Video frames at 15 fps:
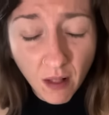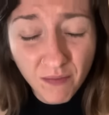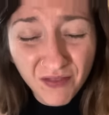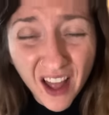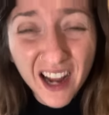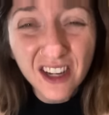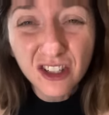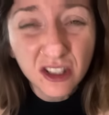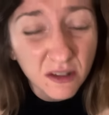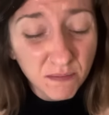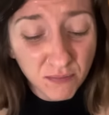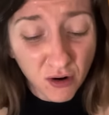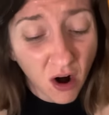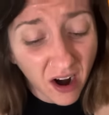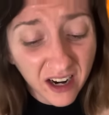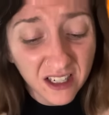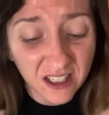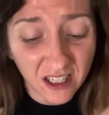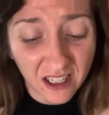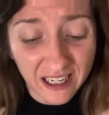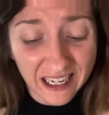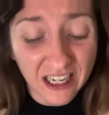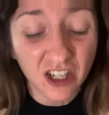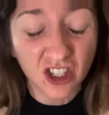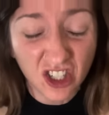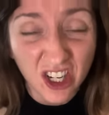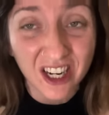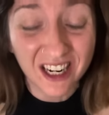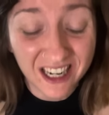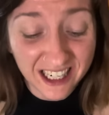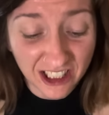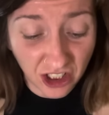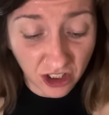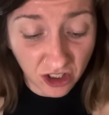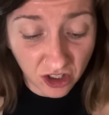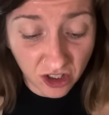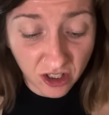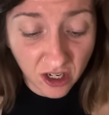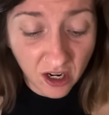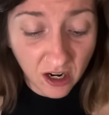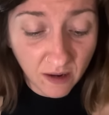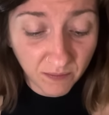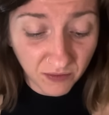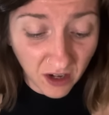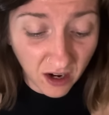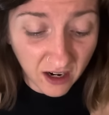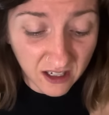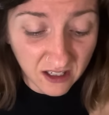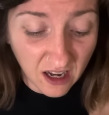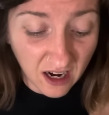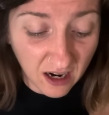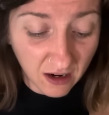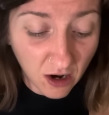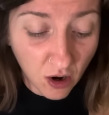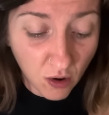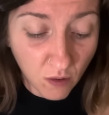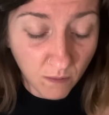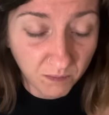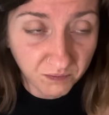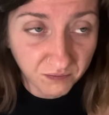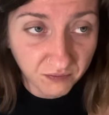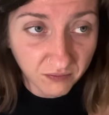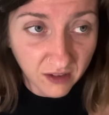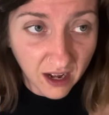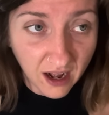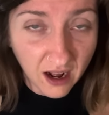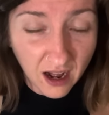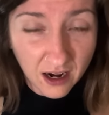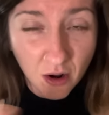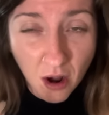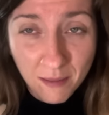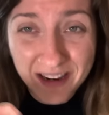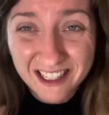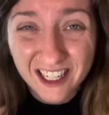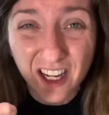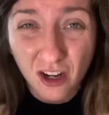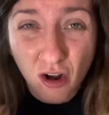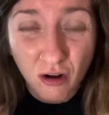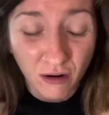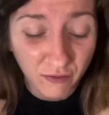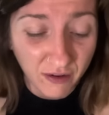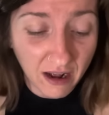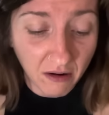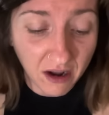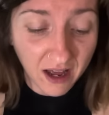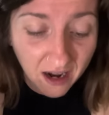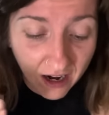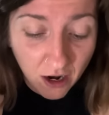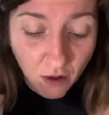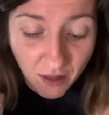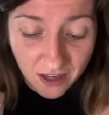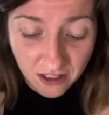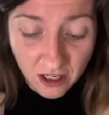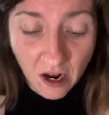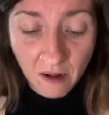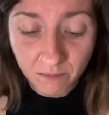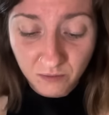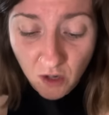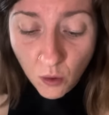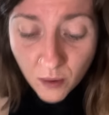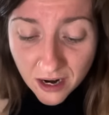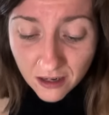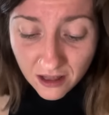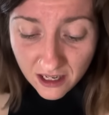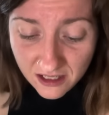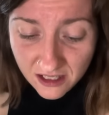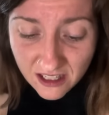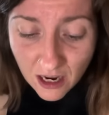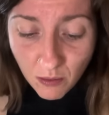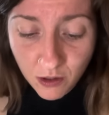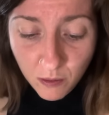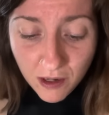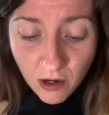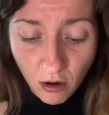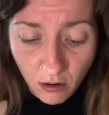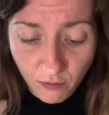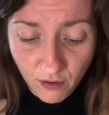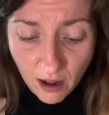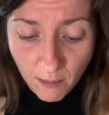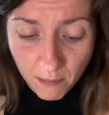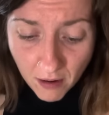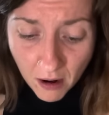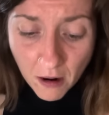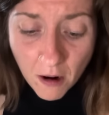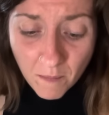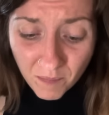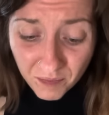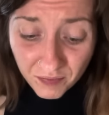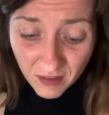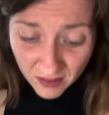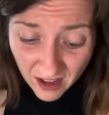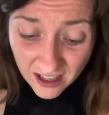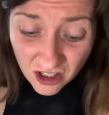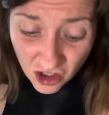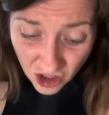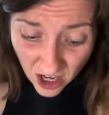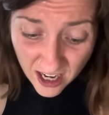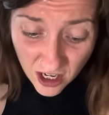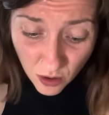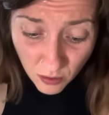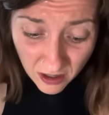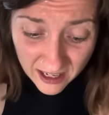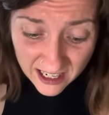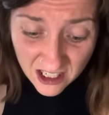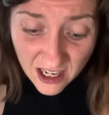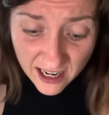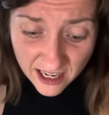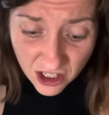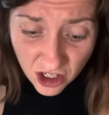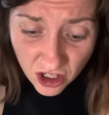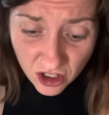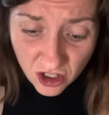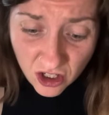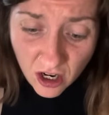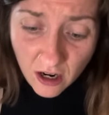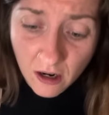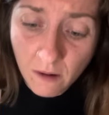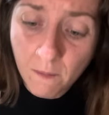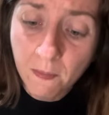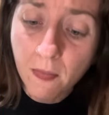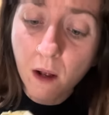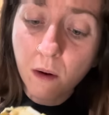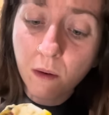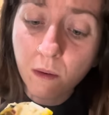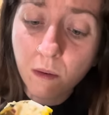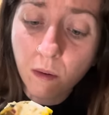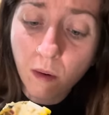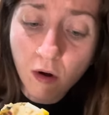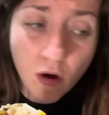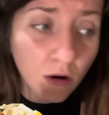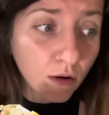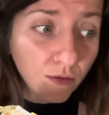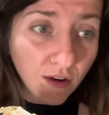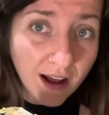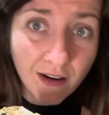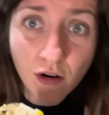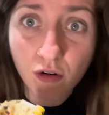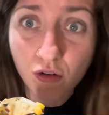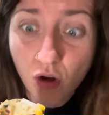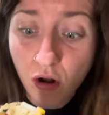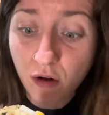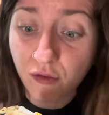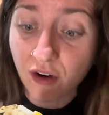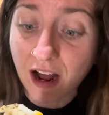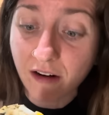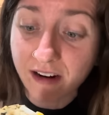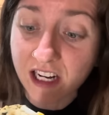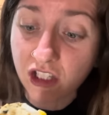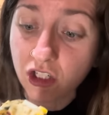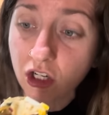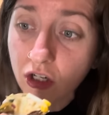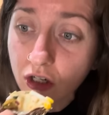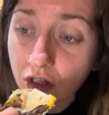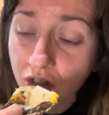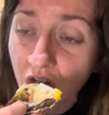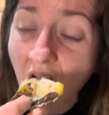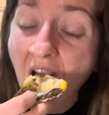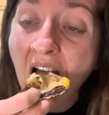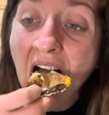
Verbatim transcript: That is surprisingly delicious, guys. And I know I know I'm eating a cauliflower, and I know that's a weird thing to say when you eat cauliflower, but that is genuinely delicious. Cauliflower on cauliflower is good.